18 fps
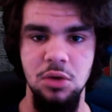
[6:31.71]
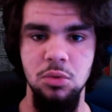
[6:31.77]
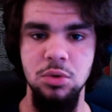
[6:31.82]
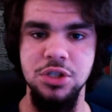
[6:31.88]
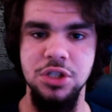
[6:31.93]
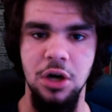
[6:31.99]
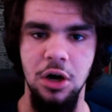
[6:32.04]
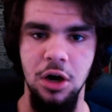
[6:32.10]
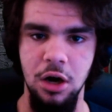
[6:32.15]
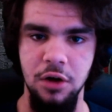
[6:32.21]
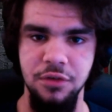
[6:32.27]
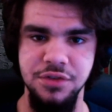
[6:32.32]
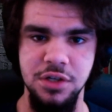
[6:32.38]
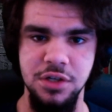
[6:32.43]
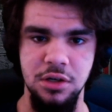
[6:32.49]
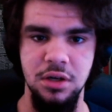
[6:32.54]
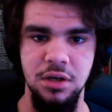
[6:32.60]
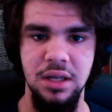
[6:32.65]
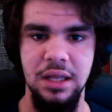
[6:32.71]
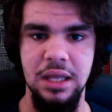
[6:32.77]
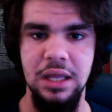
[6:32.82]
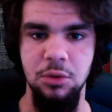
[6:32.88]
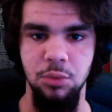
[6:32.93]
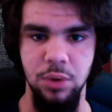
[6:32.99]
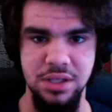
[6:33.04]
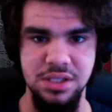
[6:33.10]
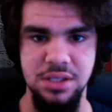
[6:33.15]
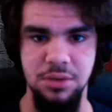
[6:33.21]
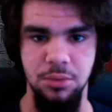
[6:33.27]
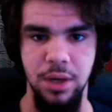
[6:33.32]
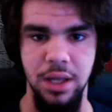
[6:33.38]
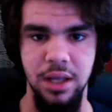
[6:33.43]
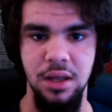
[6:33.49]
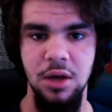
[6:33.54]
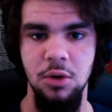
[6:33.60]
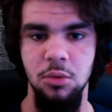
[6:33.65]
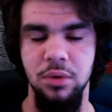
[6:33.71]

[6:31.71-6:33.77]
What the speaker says: it was after he went away.